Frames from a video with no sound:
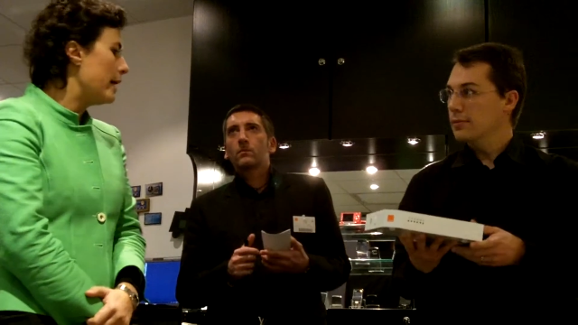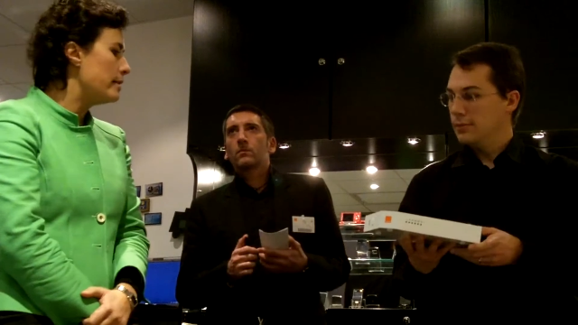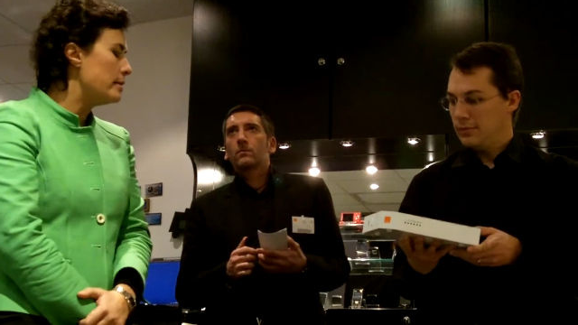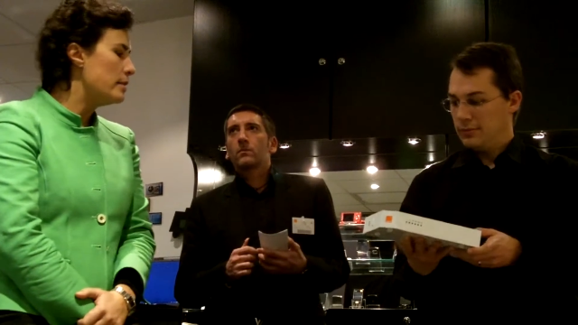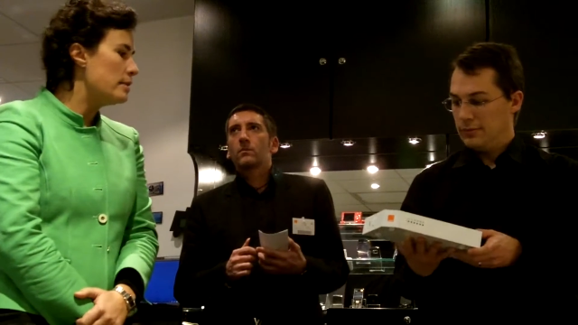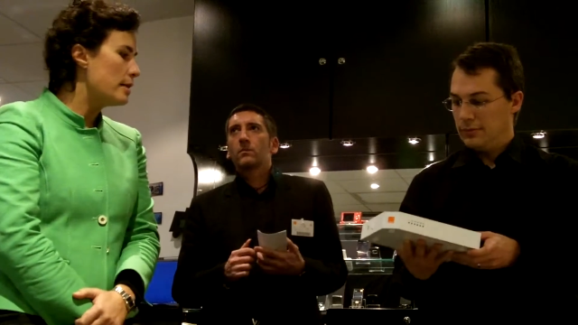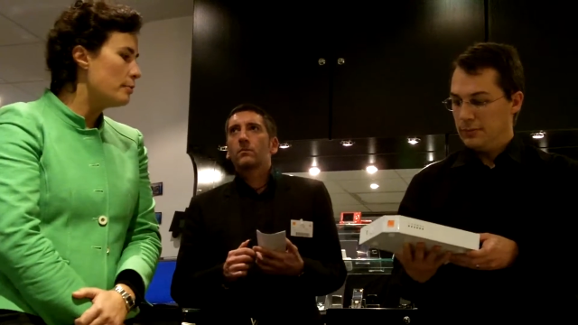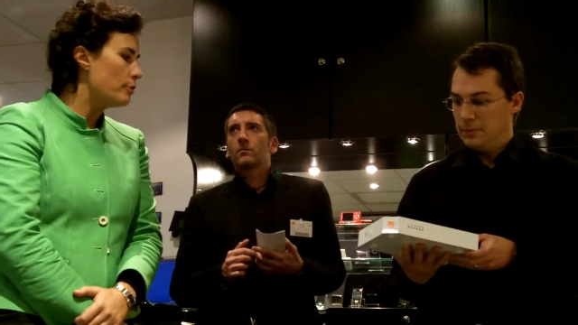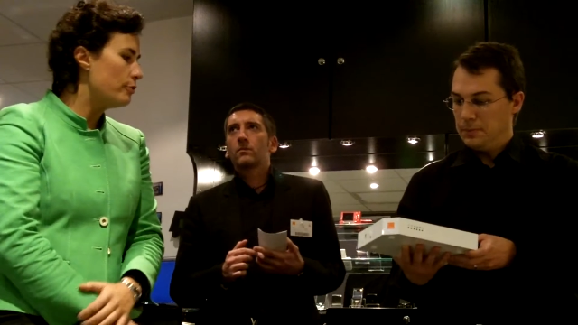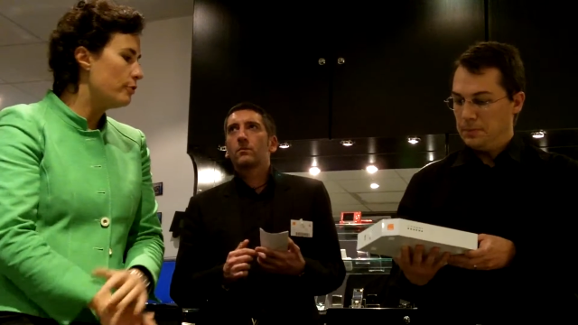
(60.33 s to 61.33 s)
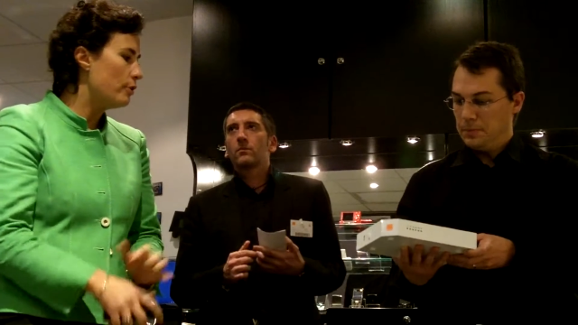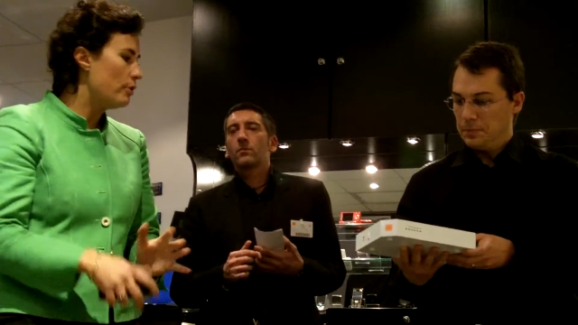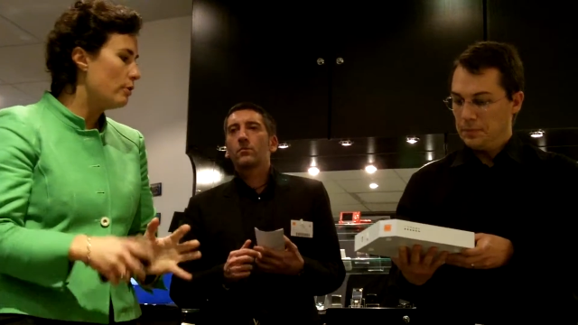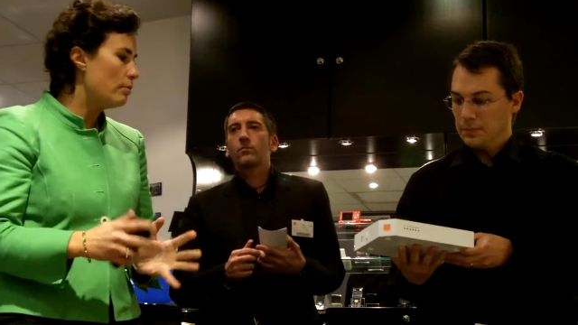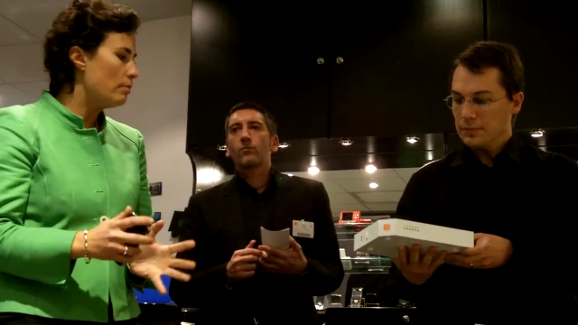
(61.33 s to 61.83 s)
Speaker 1: and in terms of
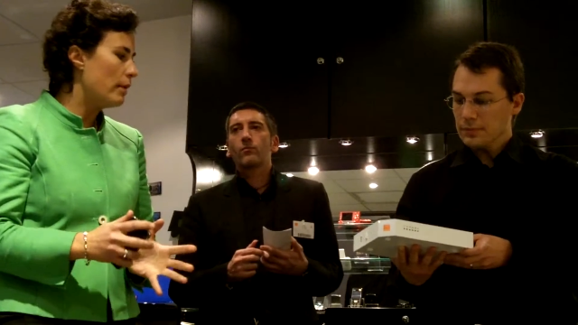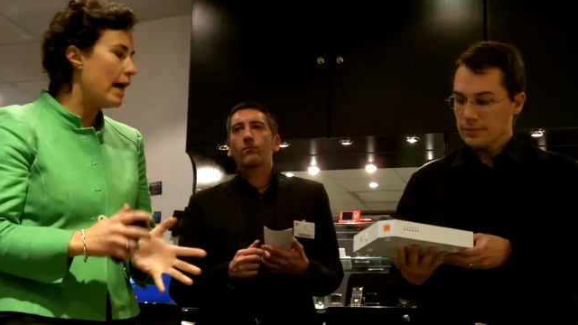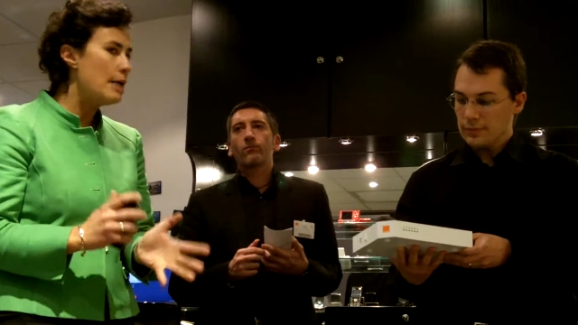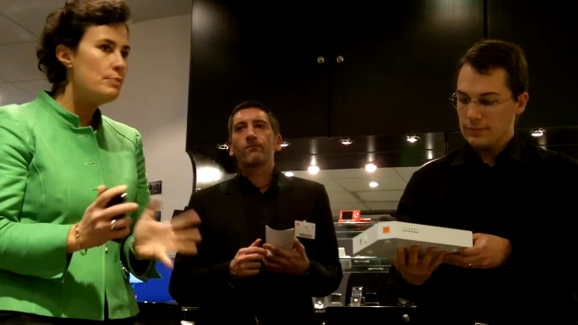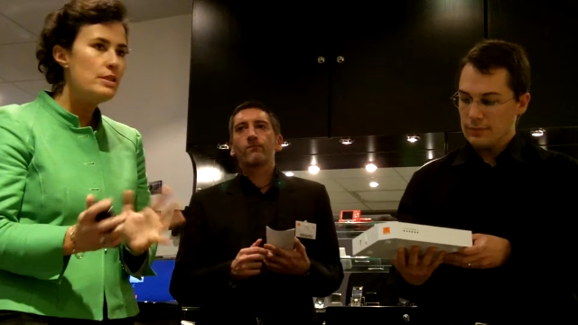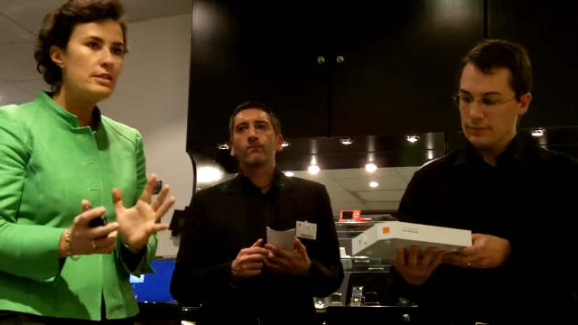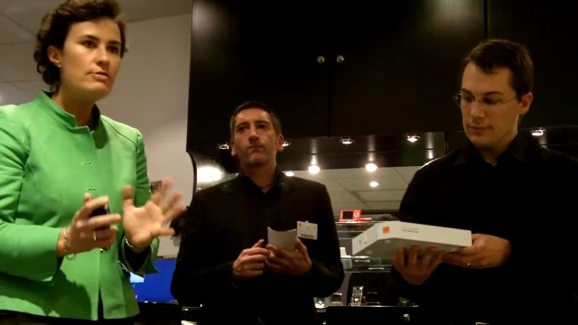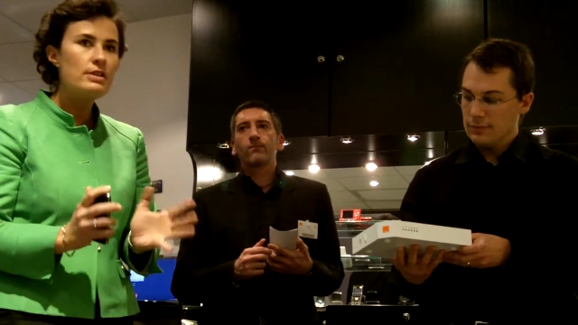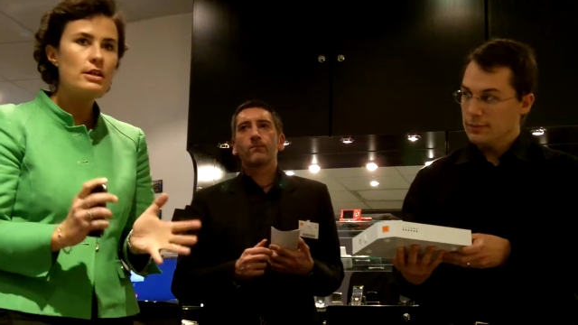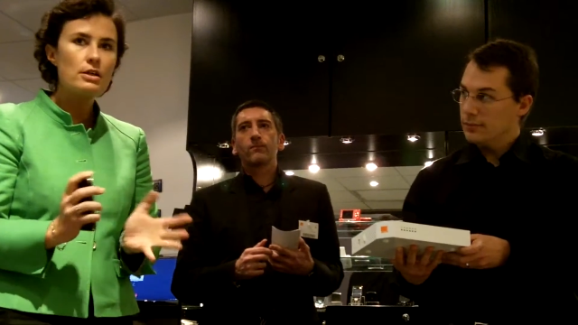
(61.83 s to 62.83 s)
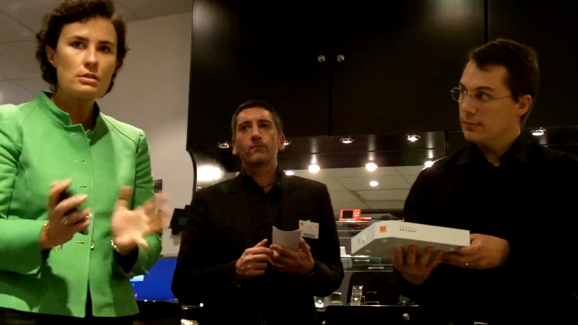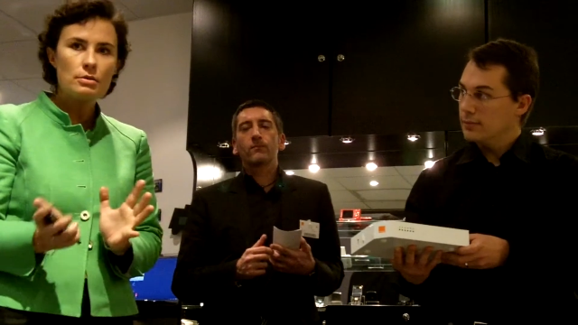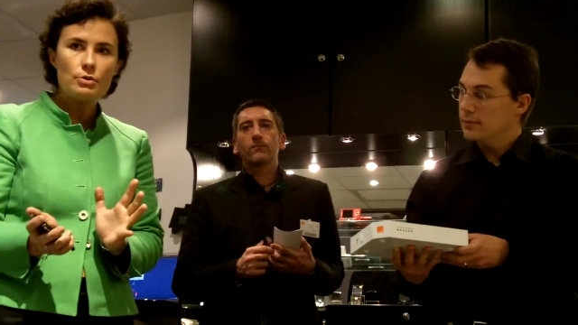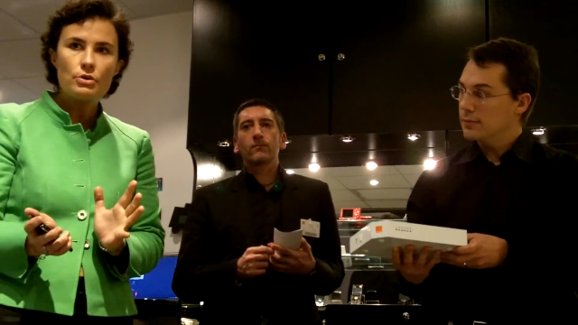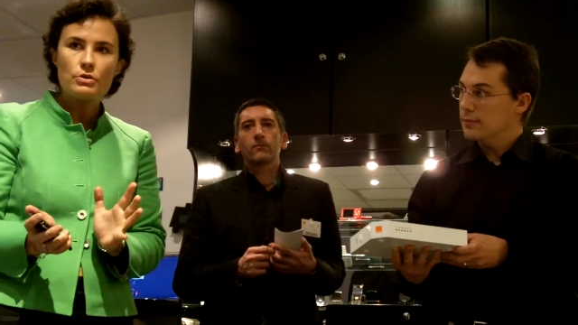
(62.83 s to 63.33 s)
um, IPTV
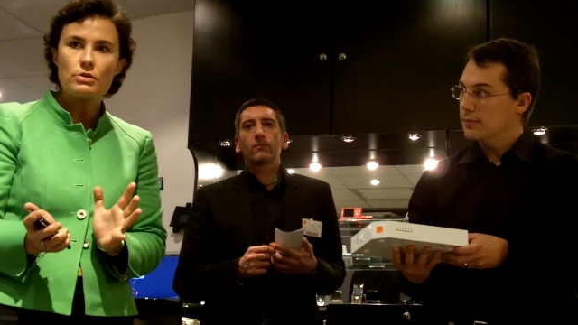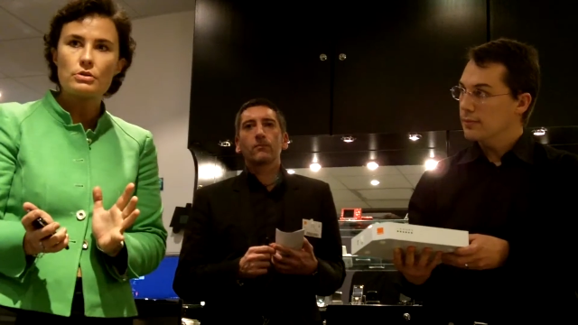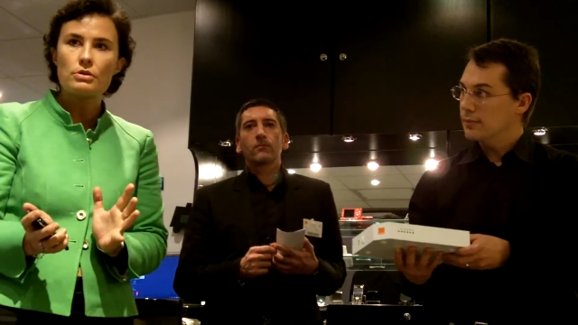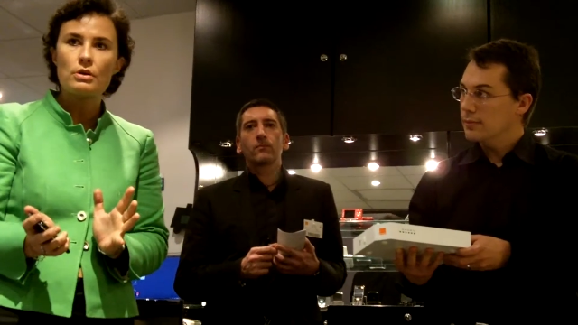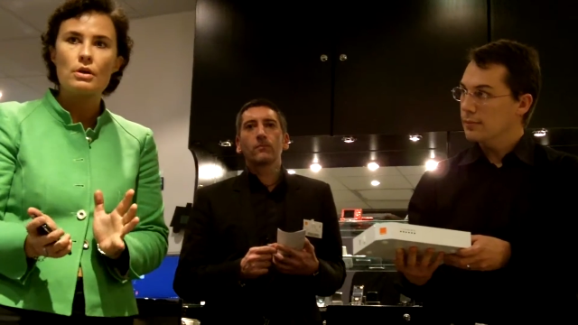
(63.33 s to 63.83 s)
customers,